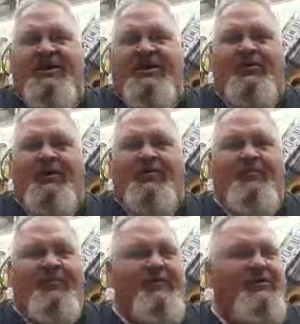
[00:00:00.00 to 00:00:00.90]

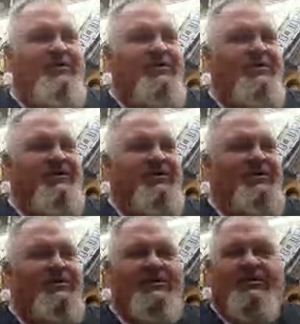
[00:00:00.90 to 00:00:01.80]
Brandon got everything
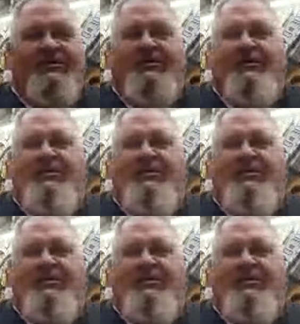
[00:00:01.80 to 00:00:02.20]
screwed up.